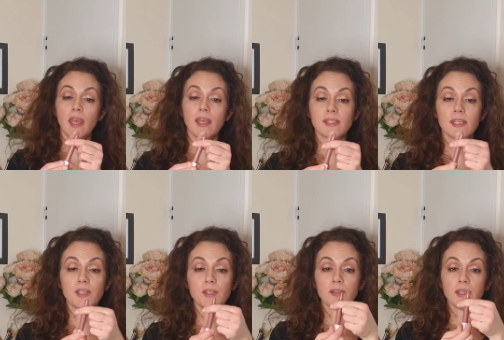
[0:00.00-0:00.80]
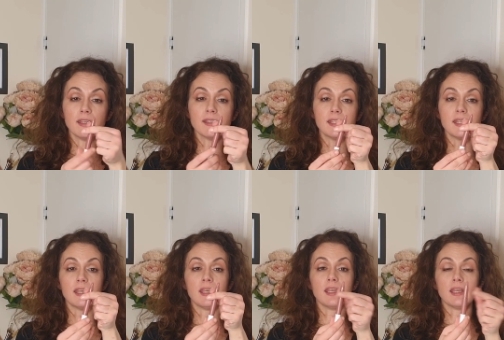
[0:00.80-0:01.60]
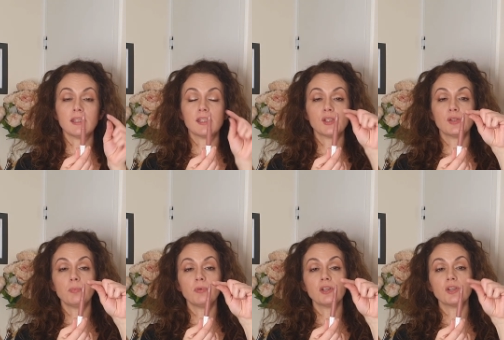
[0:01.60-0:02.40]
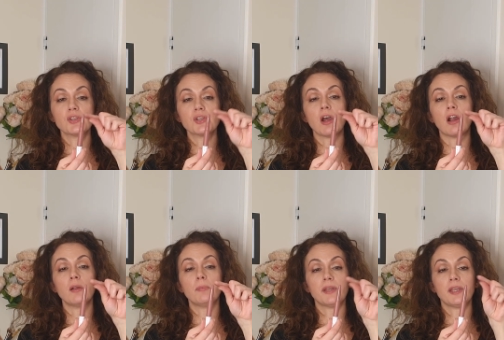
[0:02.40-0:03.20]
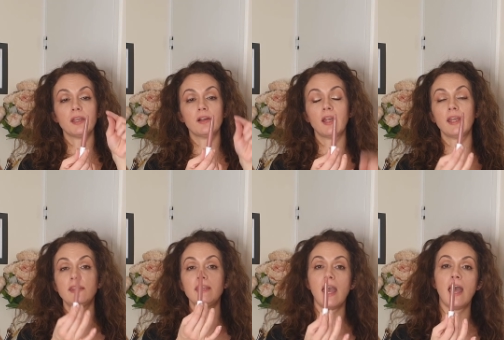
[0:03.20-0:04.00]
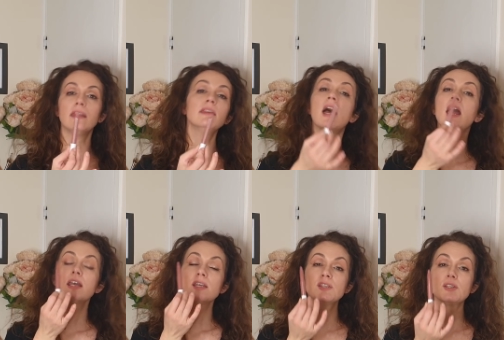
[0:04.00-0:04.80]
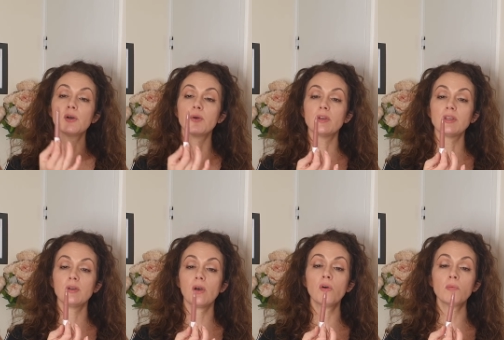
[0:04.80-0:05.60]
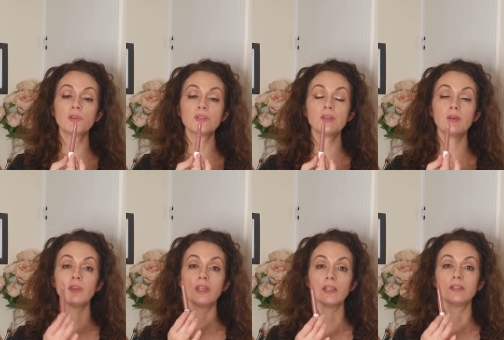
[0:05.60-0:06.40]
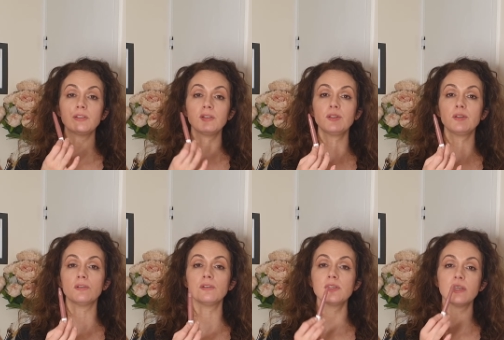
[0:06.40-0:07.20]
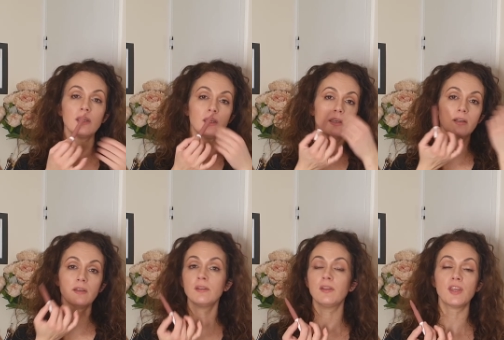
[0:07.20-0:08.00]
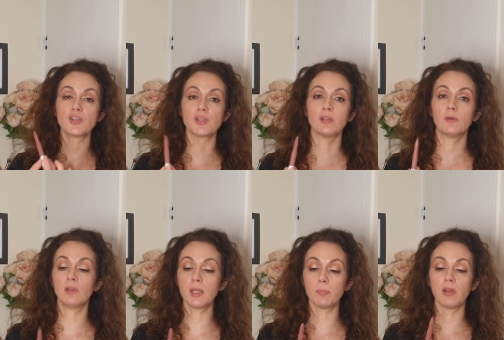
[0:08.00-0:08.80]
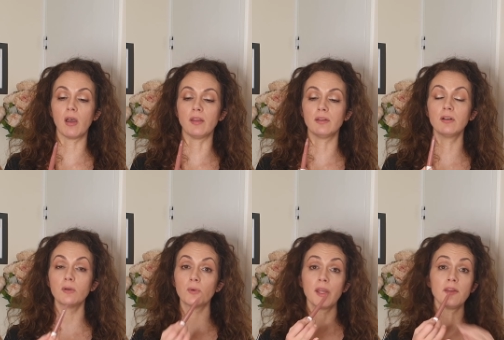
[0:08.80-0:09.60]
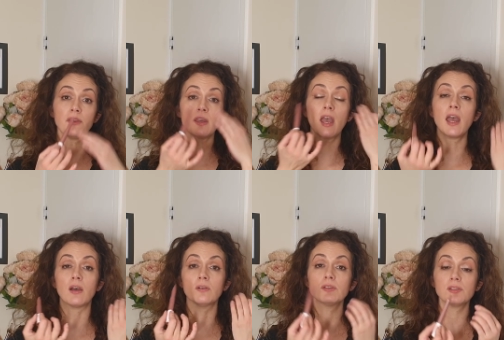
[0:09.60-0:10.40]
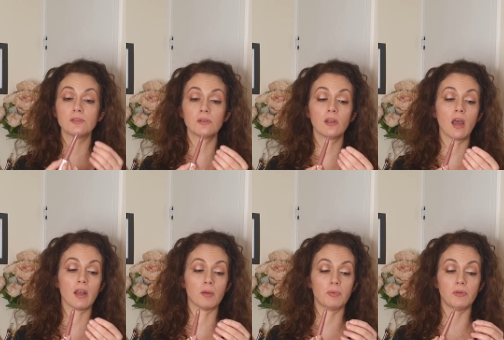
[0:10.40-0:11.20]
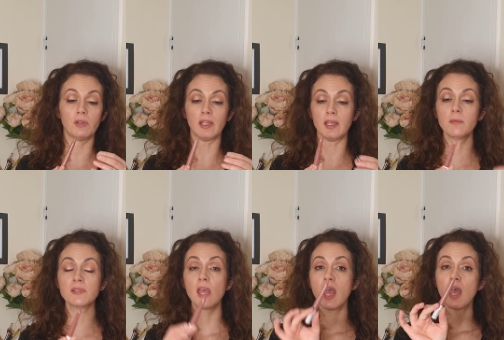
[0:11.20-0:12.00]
As you can see, it's super sharp here at the end, so you almost don't need to use an additional lip liner or anything else to line up your lips.